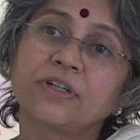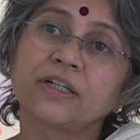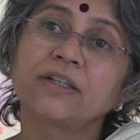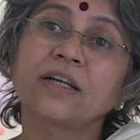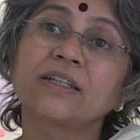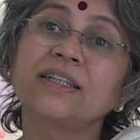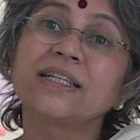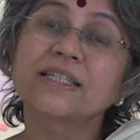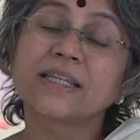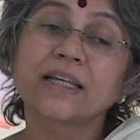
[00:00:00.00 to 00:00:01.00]
Rather
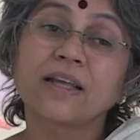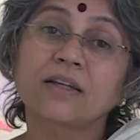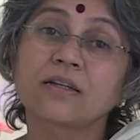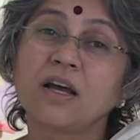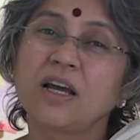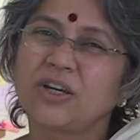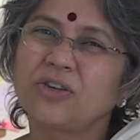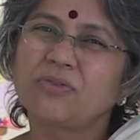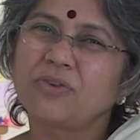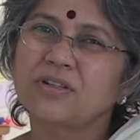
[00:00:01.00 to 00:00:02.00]
than say that, you
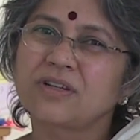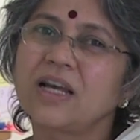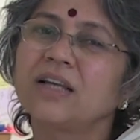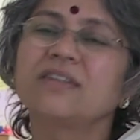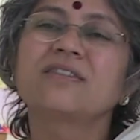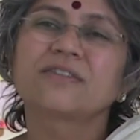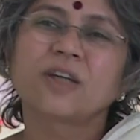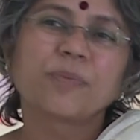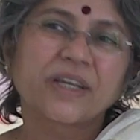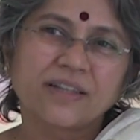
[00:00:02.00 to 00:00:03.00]
know what, this is
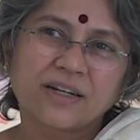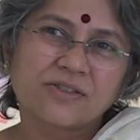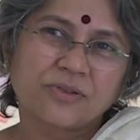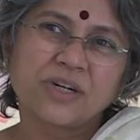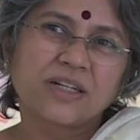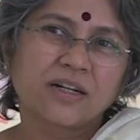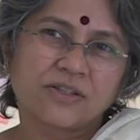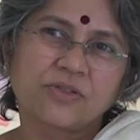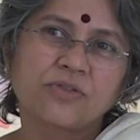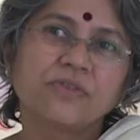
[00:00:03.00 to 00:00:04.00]
something that 2
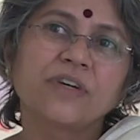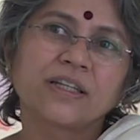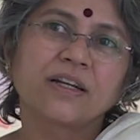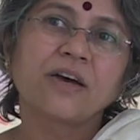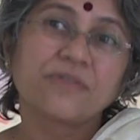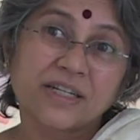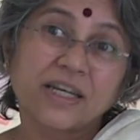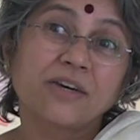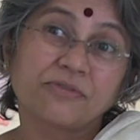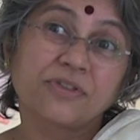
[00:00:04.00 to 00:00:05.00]
adults do when they love and
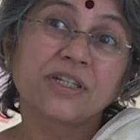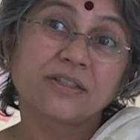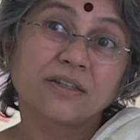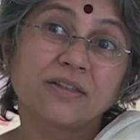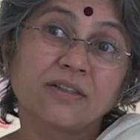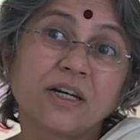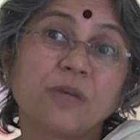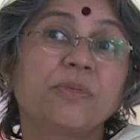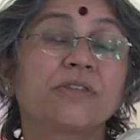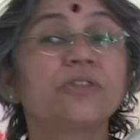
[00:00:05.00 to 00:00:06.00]
care for each other,
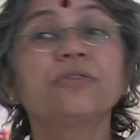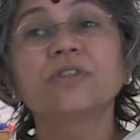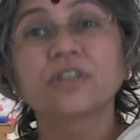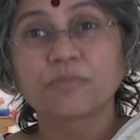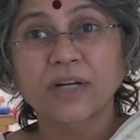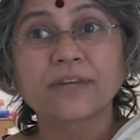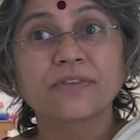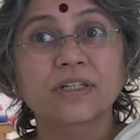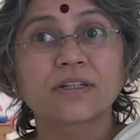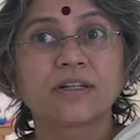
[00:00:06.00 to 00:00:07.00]
but we do it in
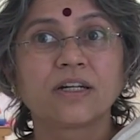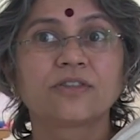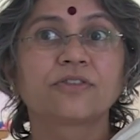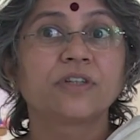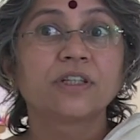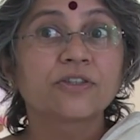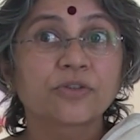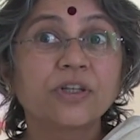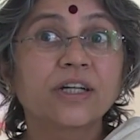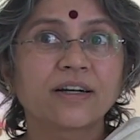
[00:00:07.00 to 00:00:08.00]
private. So when they are
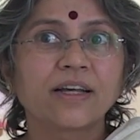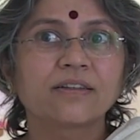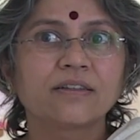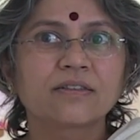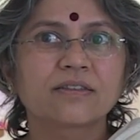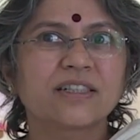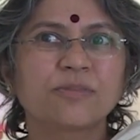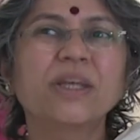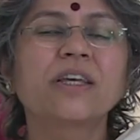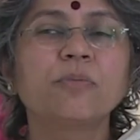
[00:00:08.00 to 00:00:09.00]
showing it like this, it's
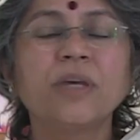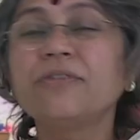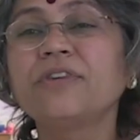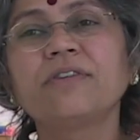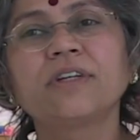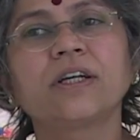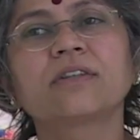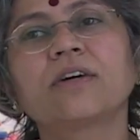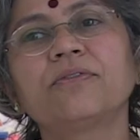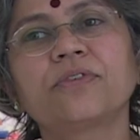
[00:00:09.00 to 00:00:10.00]
making me feel very
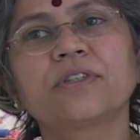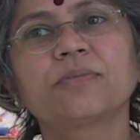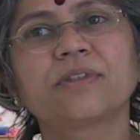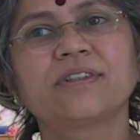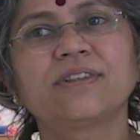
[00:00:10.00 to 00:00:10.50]
uncomfortable.